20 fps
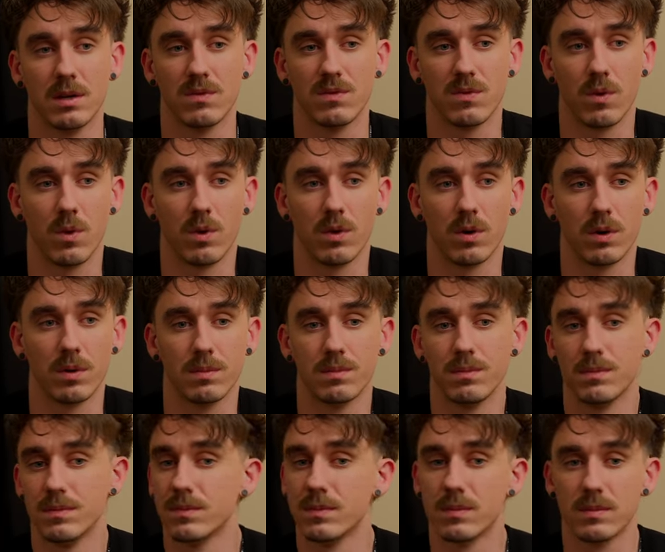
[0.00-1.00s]
for
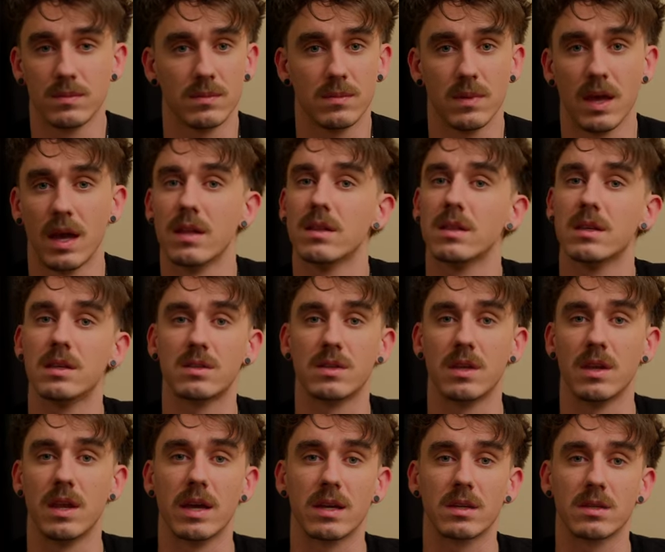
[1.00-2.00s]
at least
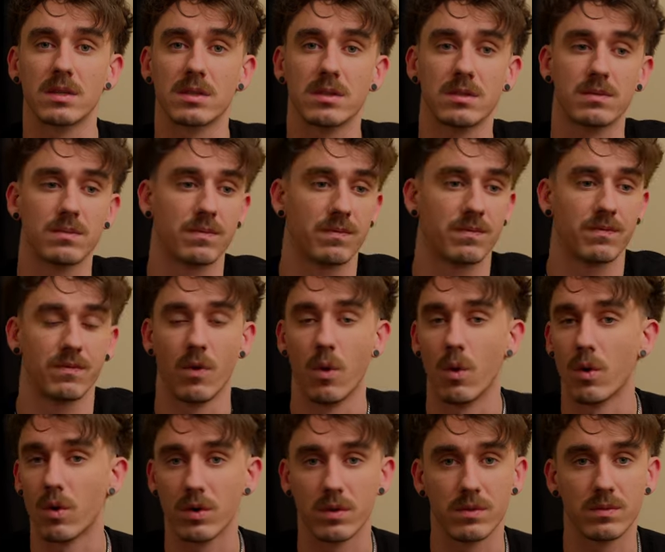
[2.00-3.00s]
the next
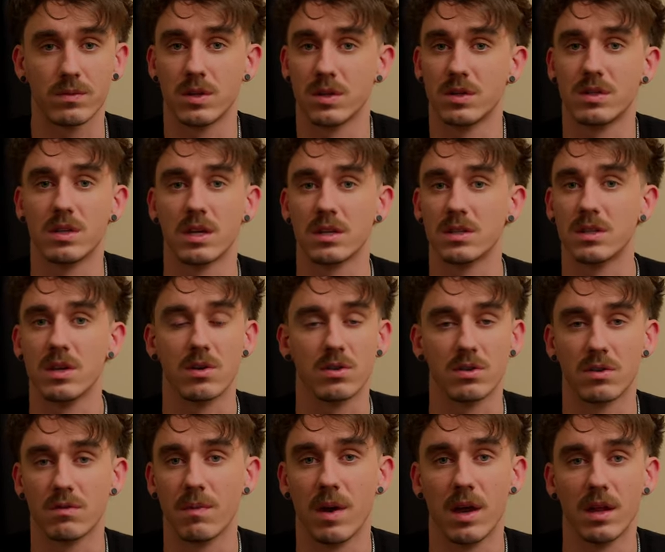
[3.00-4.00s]
four to six
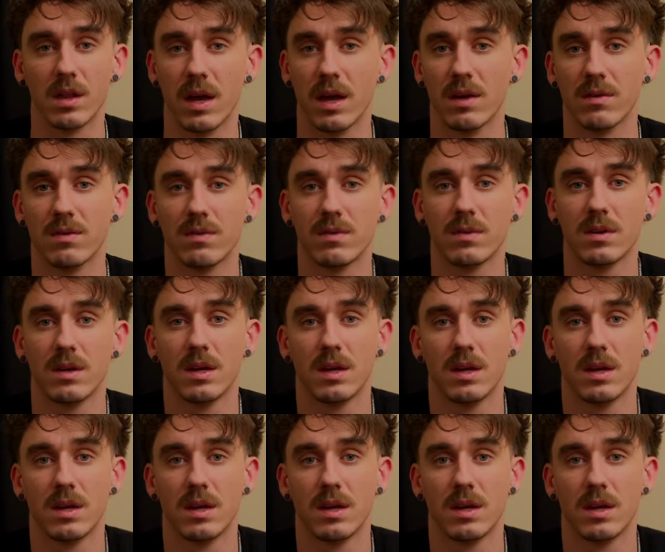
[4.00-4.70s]
years of my life.